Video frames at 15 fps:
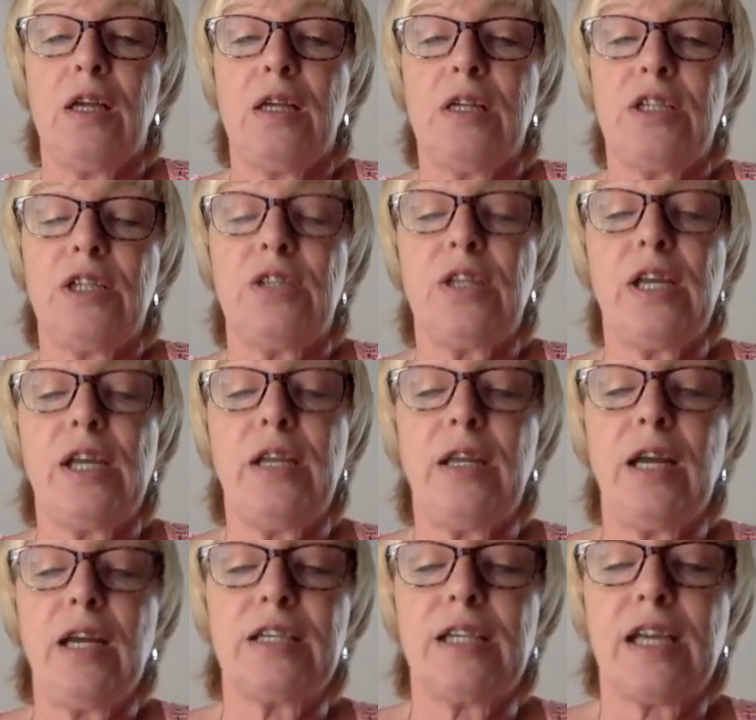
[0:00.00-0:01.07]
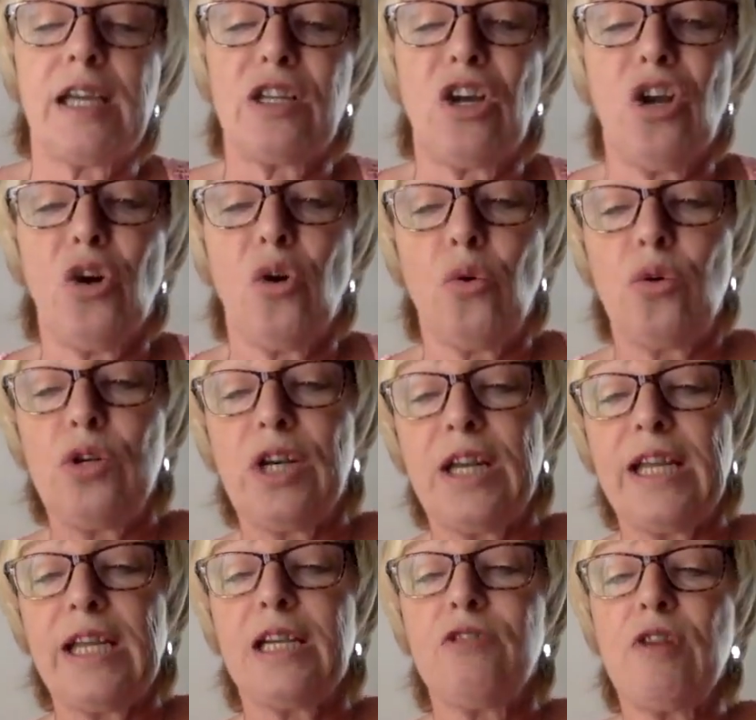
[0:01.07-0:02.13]
She then had to get her own
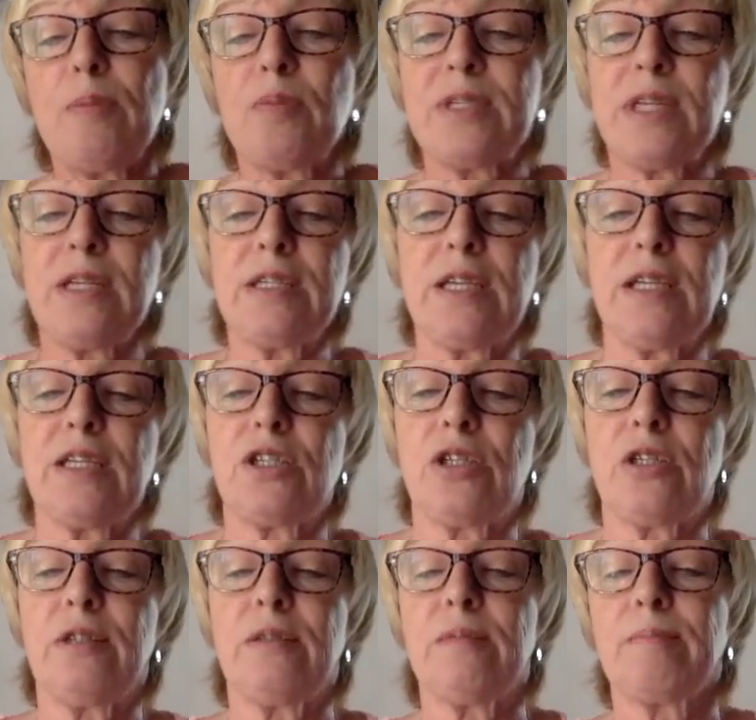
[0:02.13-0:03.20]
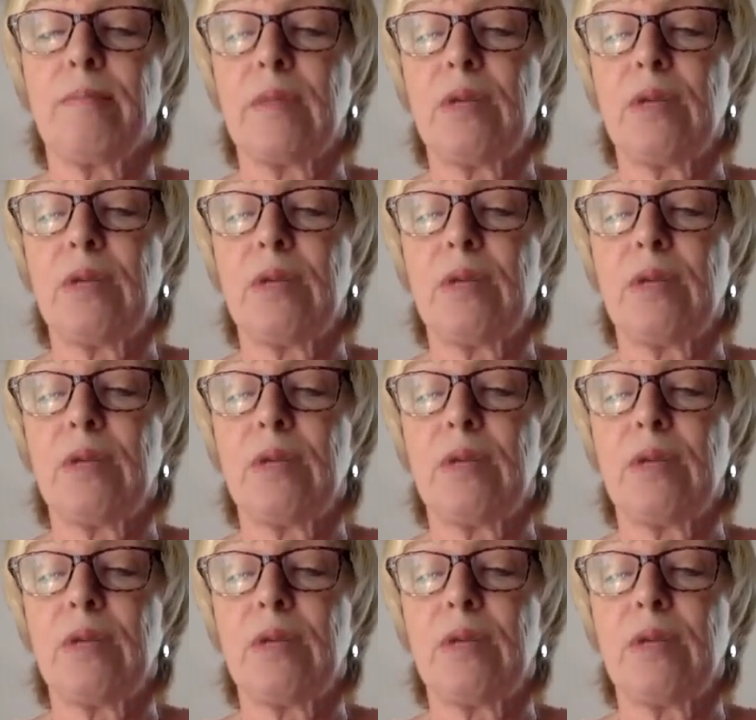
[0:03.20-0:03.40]
legal representation,